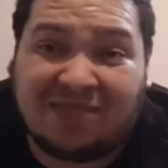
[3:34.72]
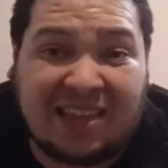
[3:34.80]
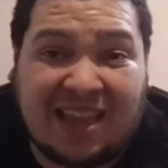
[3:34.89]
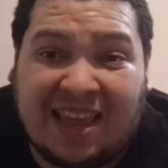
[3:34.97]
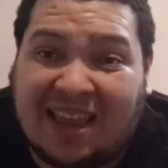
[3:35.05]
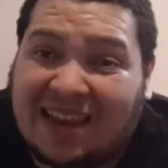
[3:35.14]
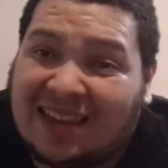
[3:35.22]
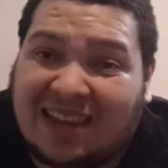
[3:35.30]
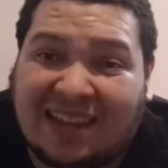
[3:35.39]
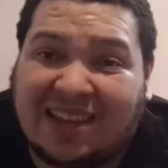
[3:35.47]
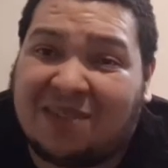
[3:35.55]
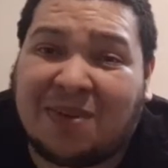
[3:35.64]
that,
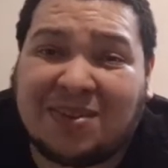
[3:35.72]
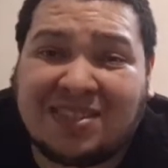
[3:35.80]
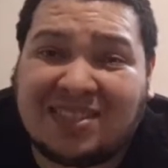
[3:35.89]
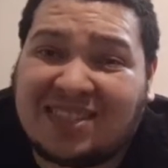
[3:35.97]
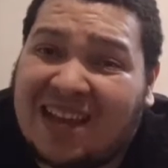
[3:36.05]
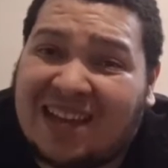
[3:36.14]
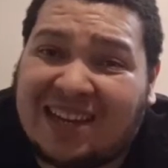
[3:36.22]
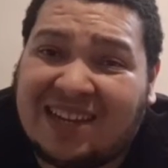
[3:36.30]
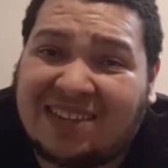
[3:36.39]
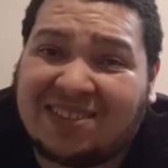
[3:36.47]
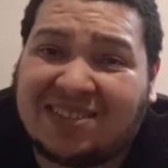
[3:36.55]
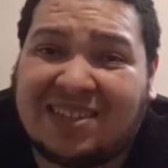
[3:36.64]
like, at first it's kind of
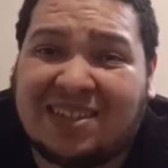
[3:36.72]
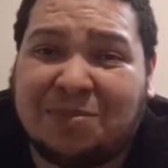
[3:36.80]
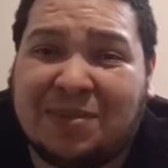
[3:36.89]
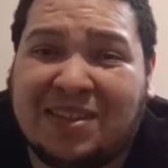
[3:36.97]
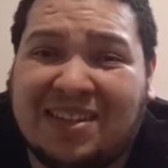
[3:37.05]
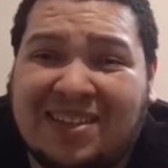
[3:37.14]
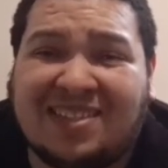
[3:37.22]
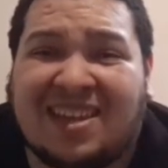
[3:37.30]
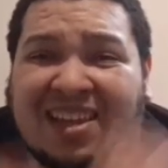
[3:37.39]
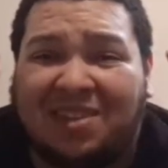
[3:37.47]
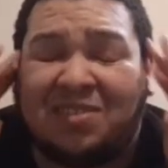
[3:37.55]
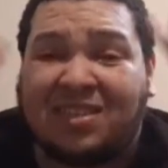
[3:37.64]
interesting, but then it's
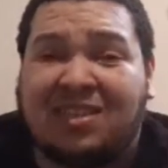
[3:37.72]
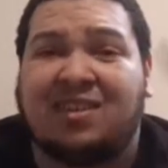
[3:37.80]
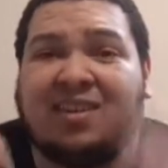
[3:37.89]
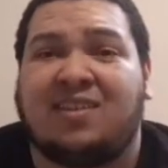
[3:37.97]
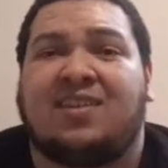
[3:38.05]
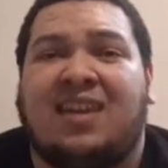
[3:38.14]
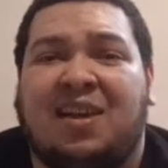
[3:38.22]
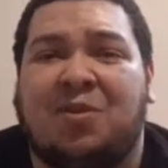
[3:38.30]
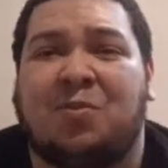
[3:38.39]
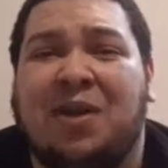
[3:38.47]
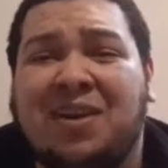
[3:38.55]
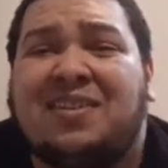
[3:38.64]
like, you're sitting there, you're like,
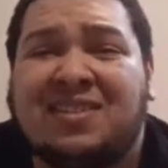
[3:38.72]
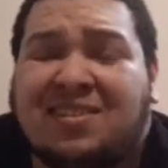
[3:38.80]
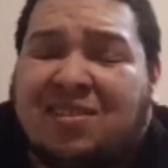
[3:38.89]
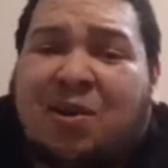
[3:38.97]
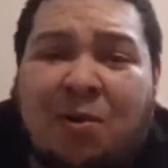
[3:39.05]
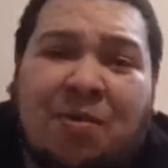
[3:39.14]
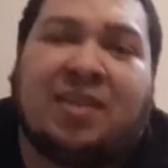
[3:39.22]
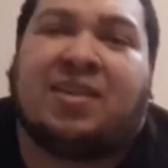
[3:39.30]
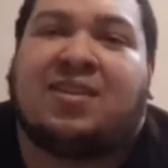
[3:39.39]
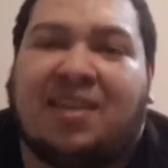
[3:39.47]
where is this going?